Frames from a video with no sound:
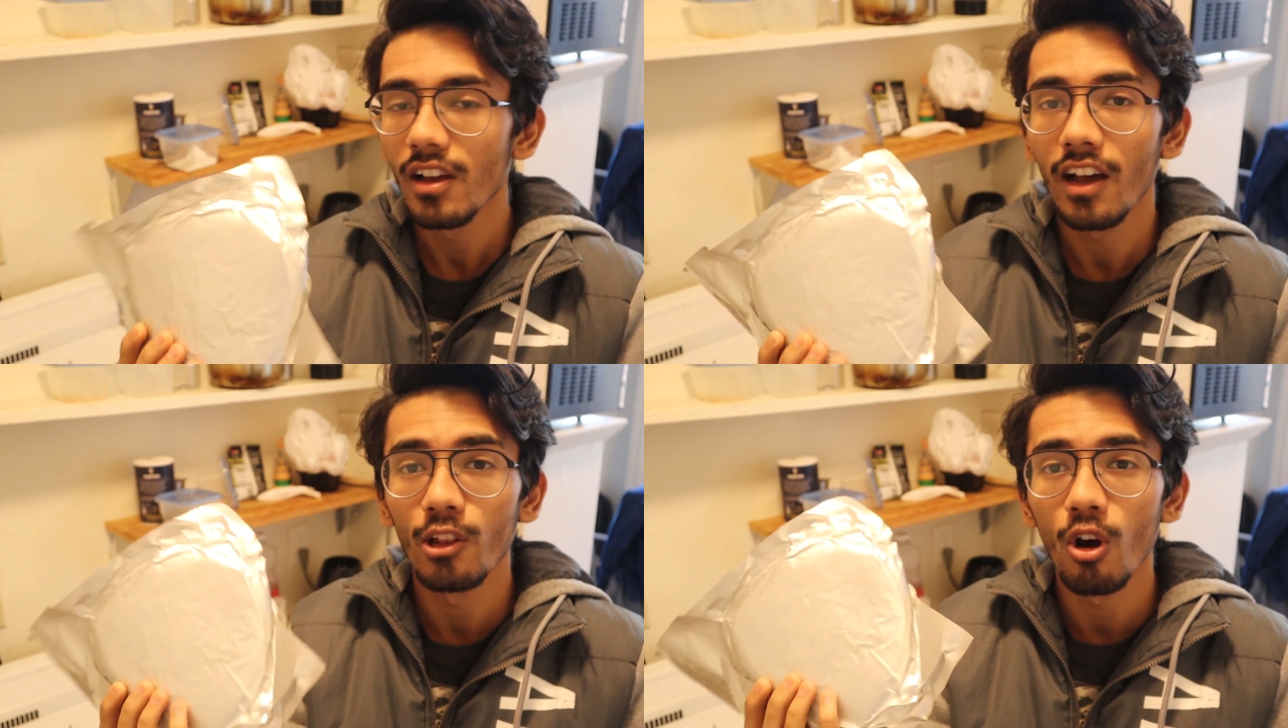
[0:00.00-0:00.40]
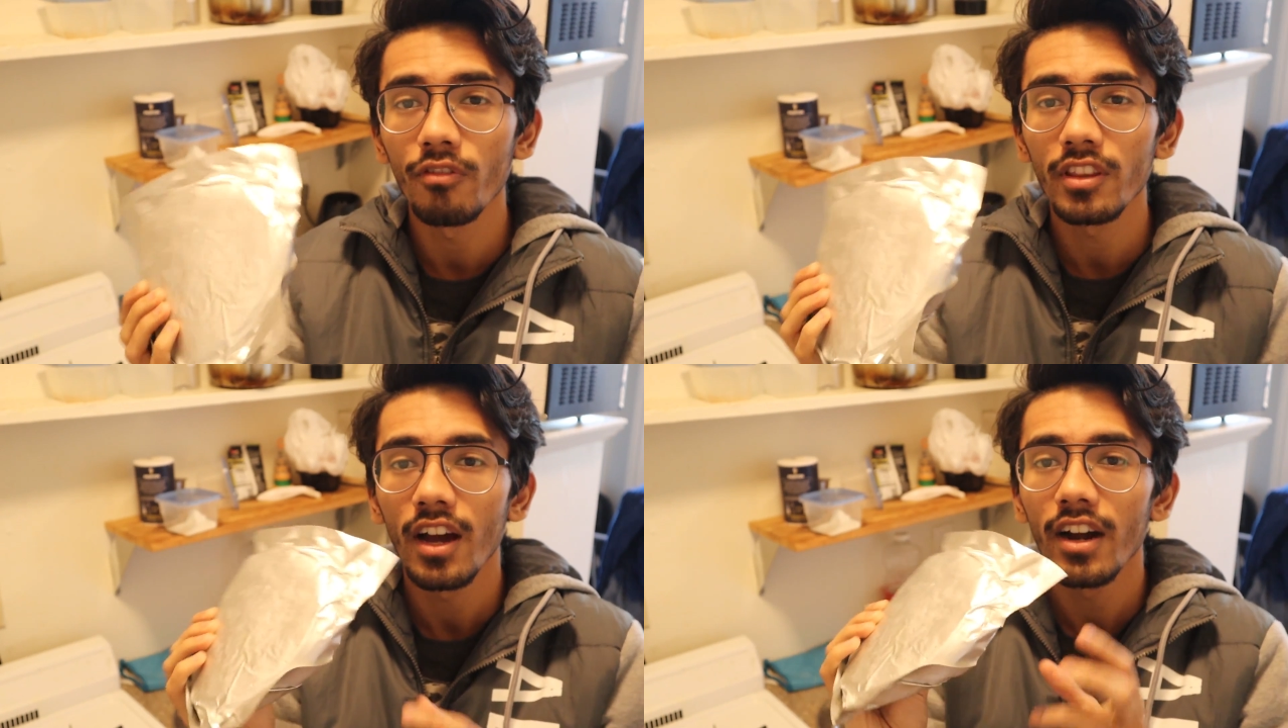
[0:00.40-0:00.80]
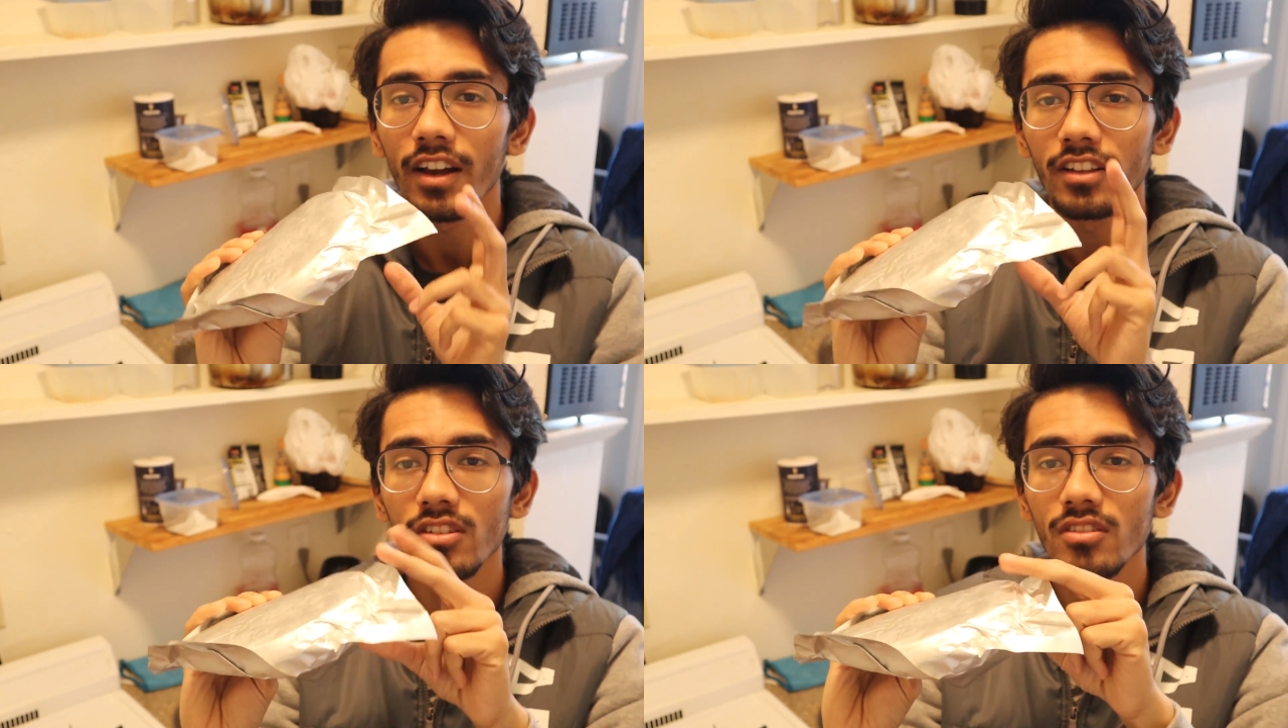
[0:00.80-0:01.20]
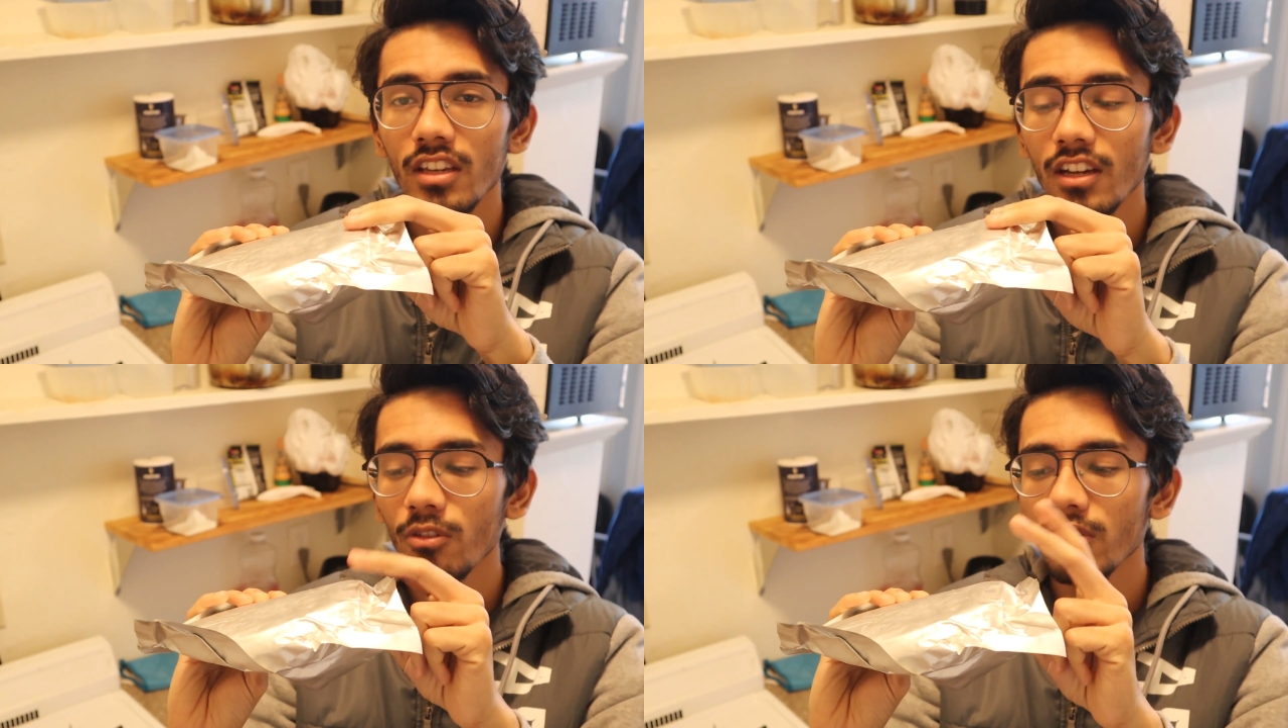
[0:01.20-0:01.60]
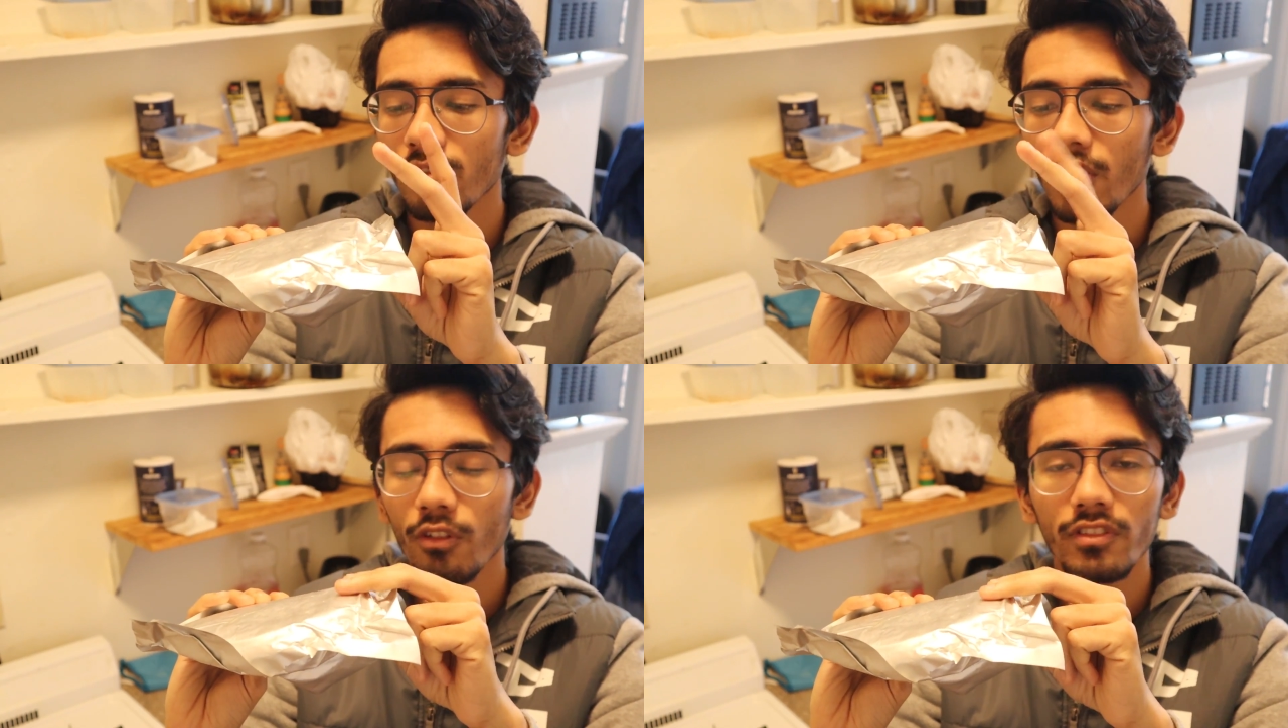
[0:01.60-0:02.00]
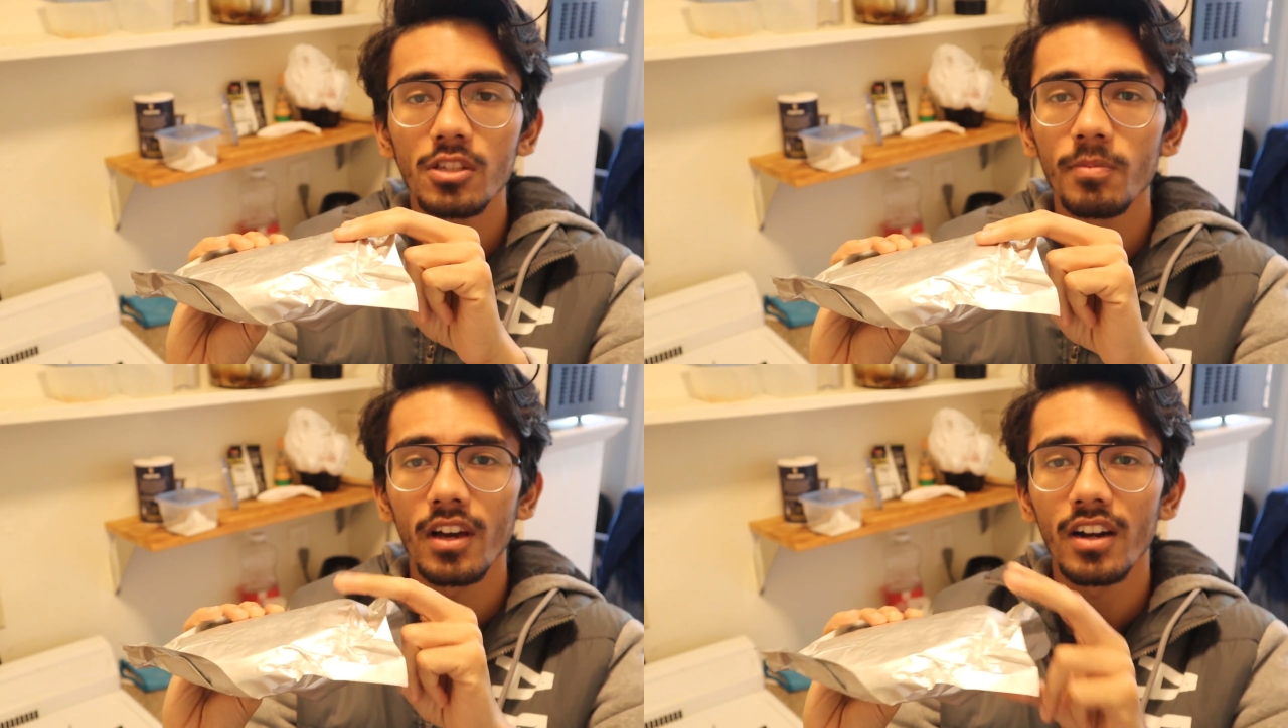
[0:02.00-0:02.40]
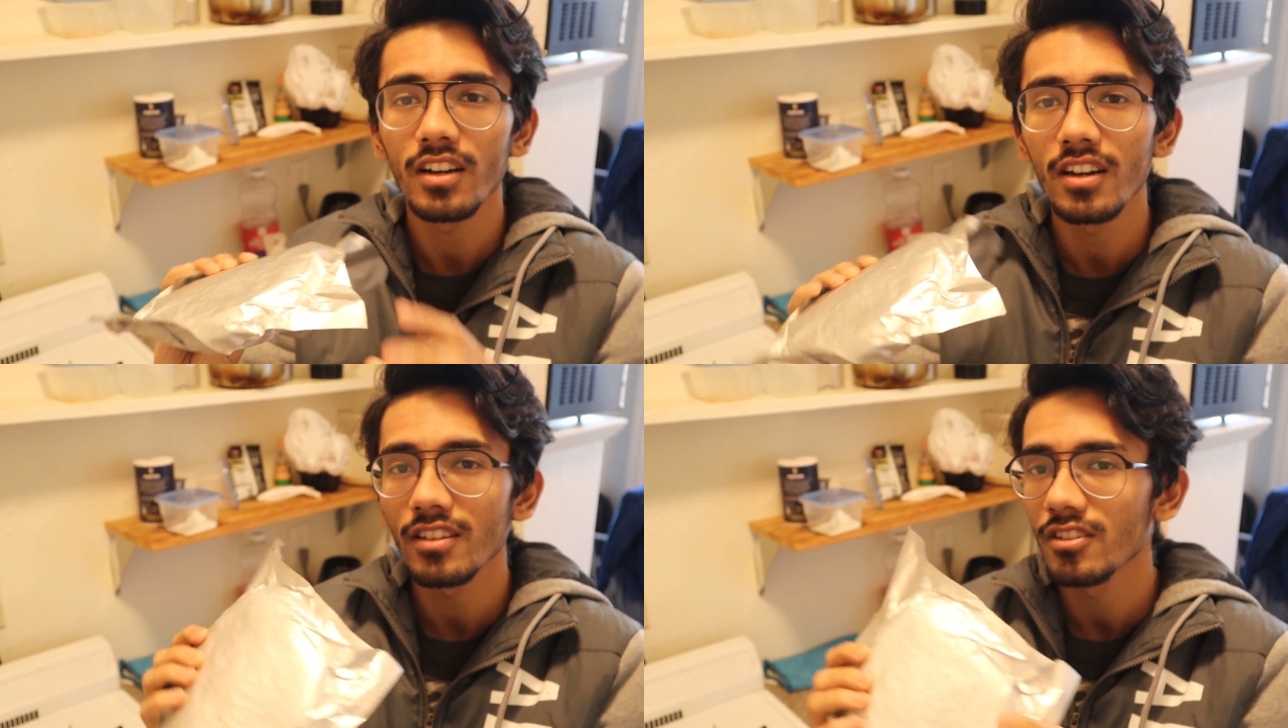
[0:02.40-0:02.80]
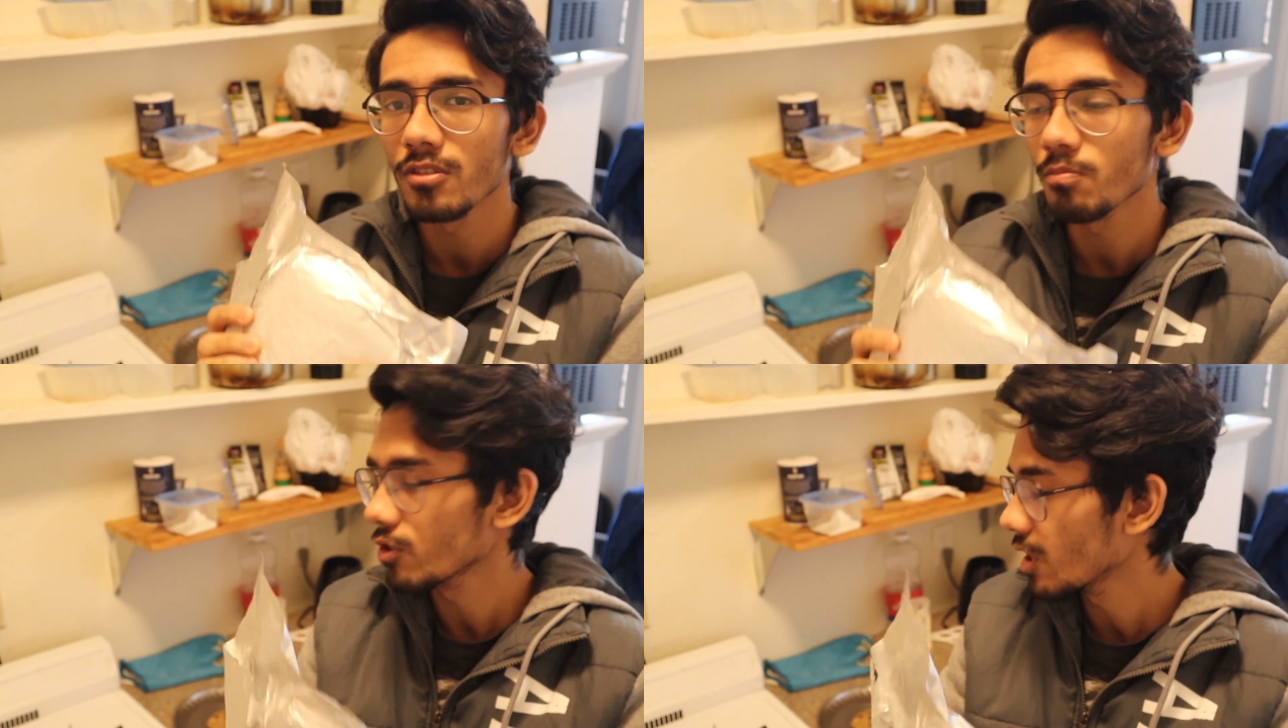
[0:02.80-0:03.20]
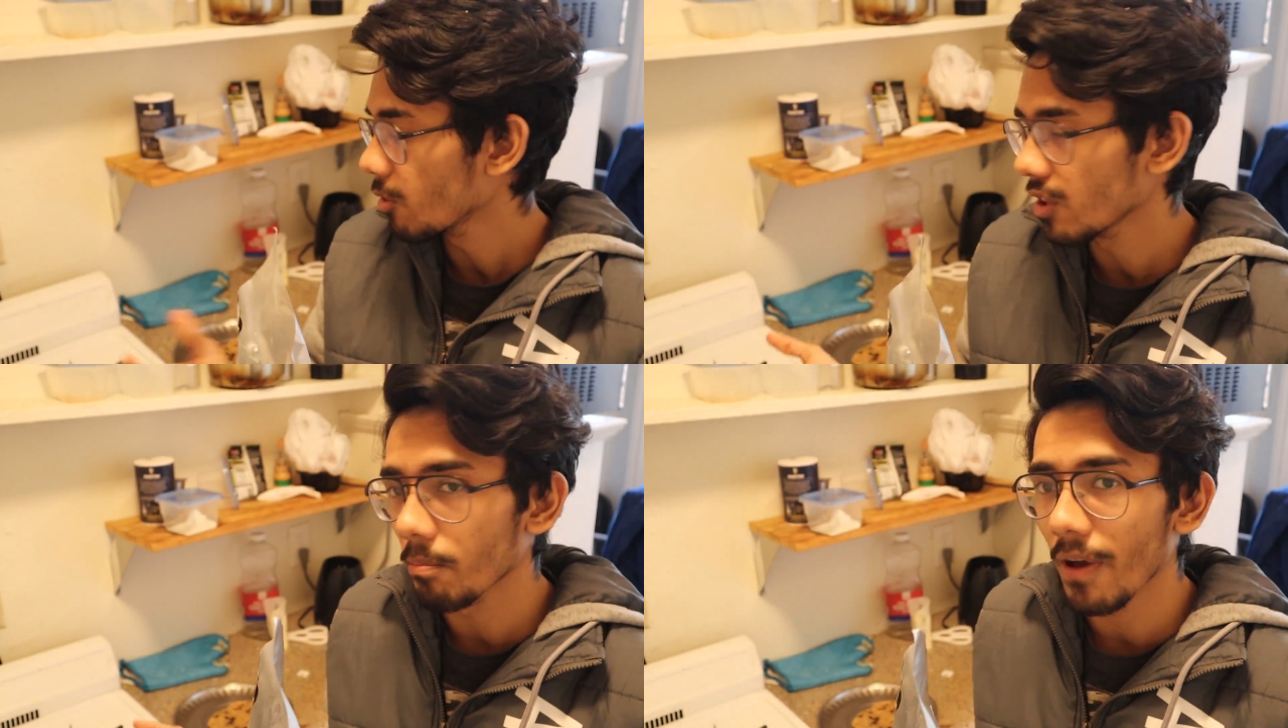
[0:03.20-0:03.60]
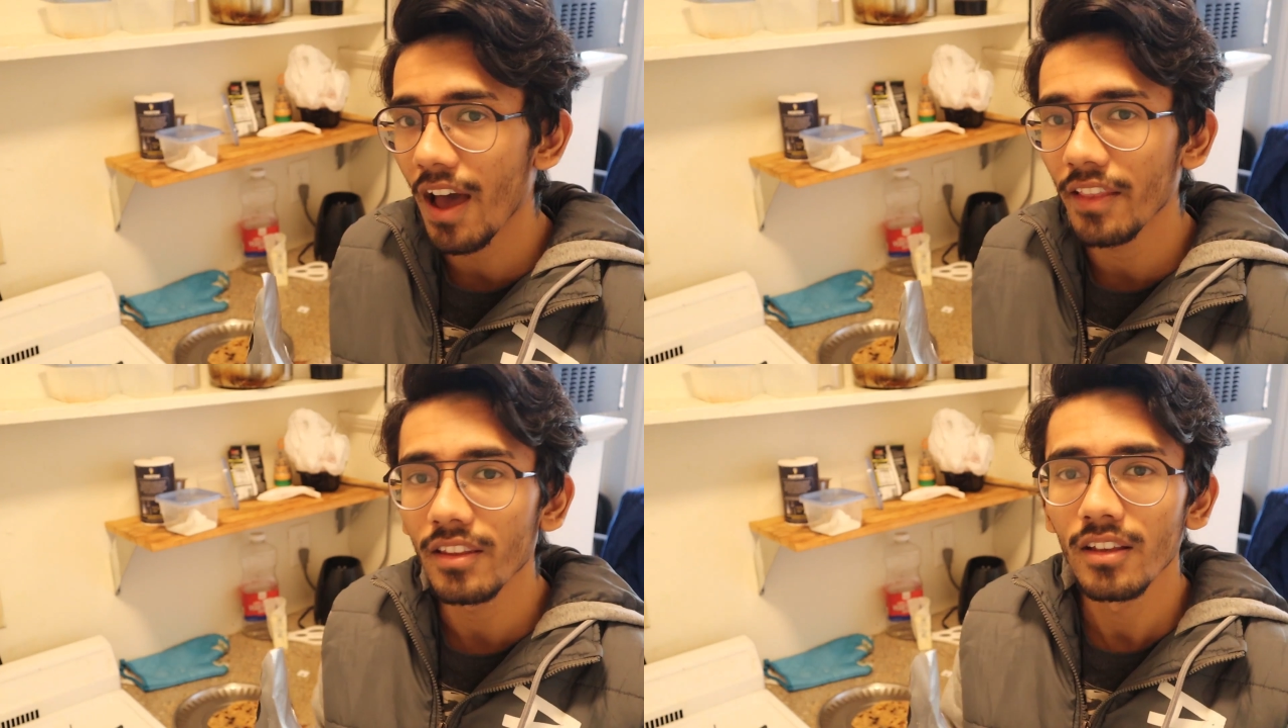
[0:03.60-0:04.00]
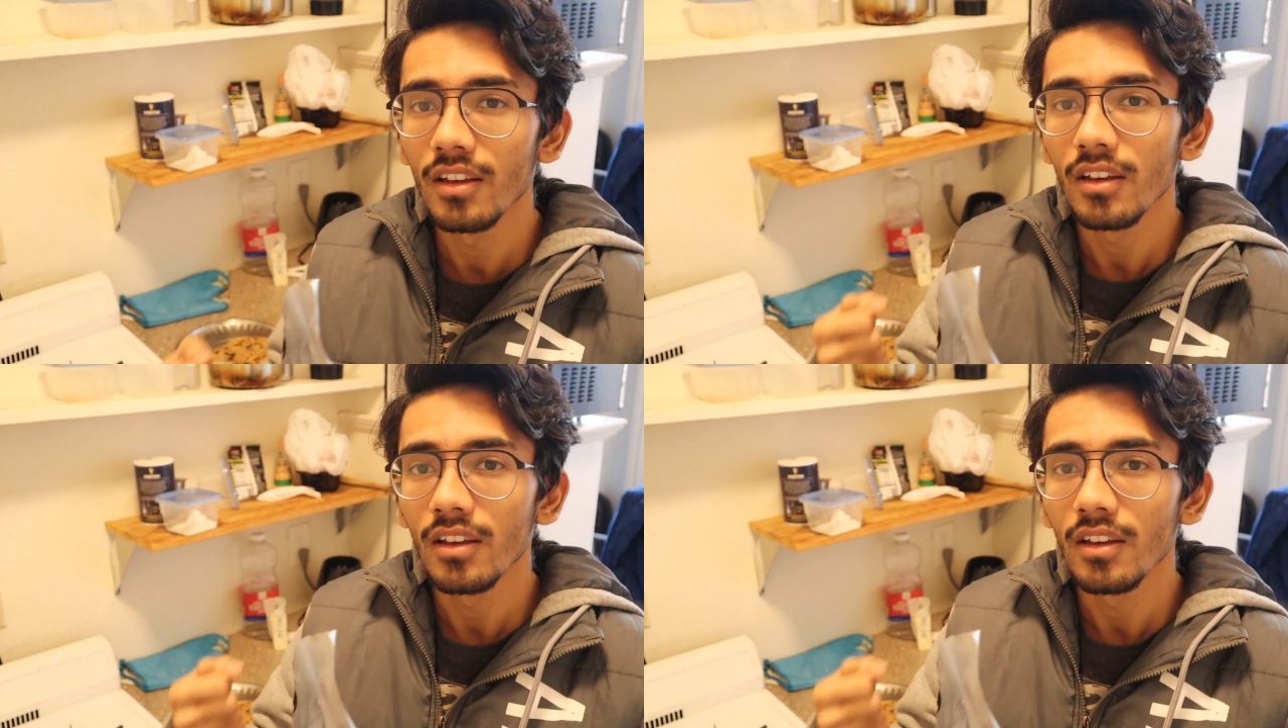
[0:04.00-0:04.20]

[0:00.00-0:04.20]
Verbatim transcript: and along with that I just take out one of these parathas, I just put them on the pan,